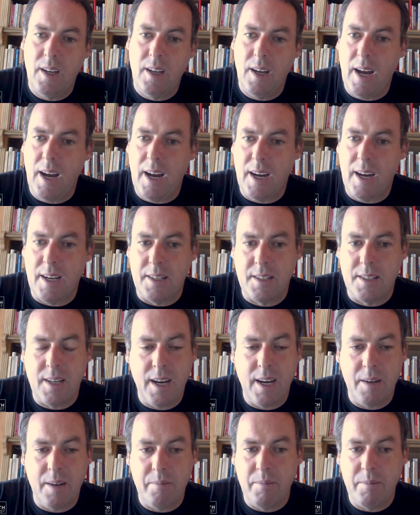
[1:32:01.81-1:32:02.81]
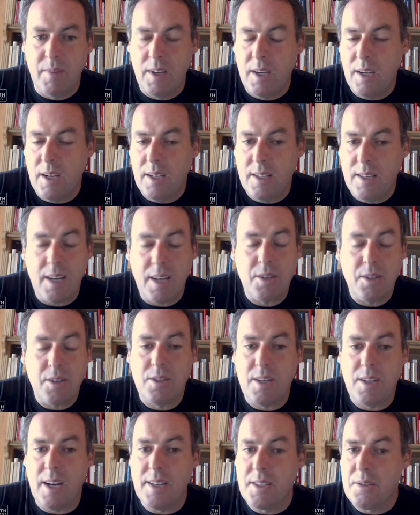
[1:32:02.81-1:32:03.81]
And um, the
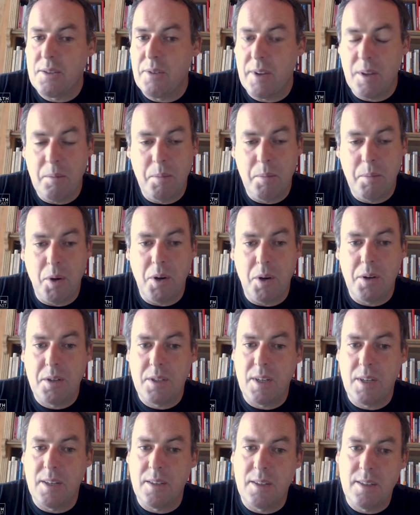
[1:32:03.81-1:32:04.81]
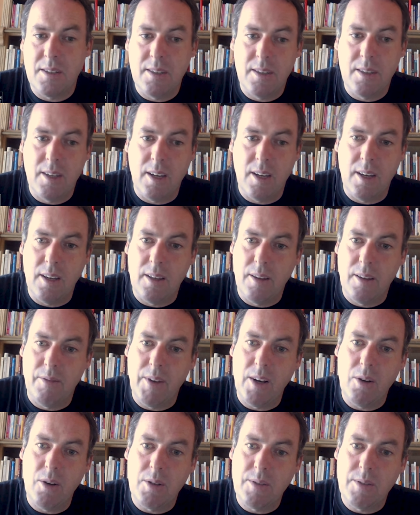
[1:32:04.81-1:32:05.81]
exercises are in the books, and the, the
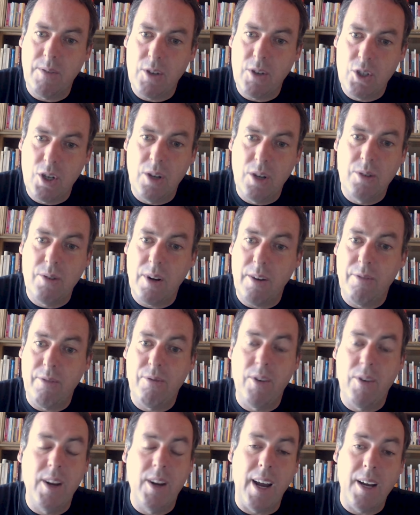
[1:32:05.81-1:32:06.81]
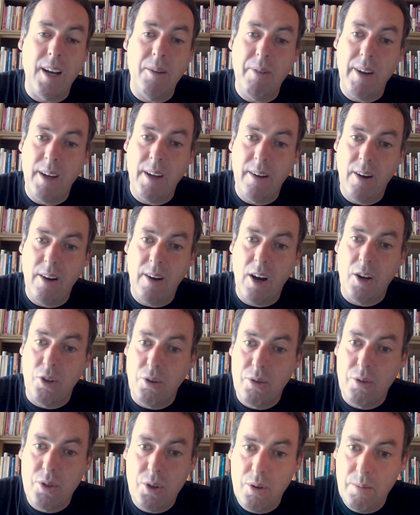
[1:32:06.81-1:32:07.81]
videos for children are free anyway on
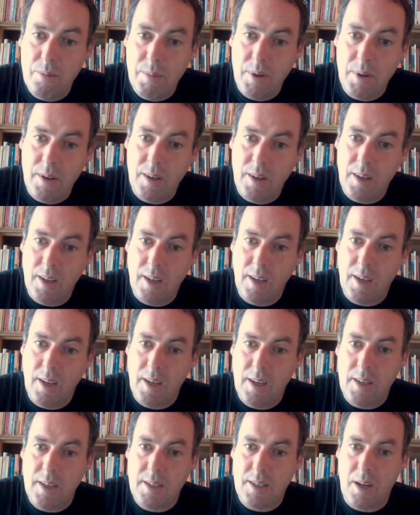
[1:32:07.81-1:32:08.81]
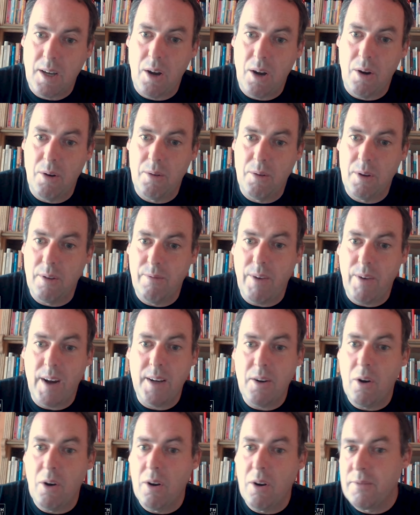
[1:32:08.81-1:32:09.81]
YouTube. So you'll find
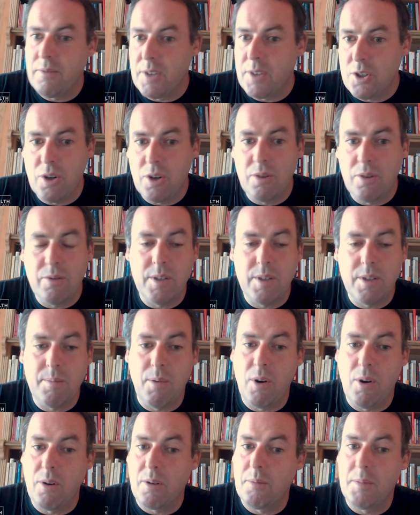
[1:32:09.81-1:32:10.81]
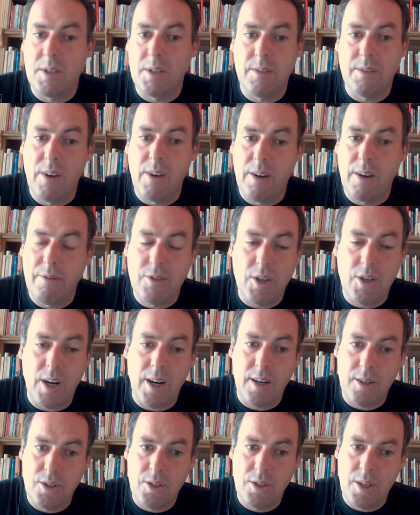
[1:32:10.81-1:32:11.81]
all of the children's program is free of
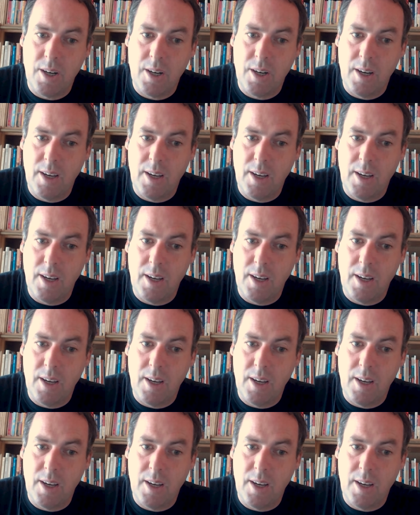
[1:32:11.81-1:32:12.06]
charge.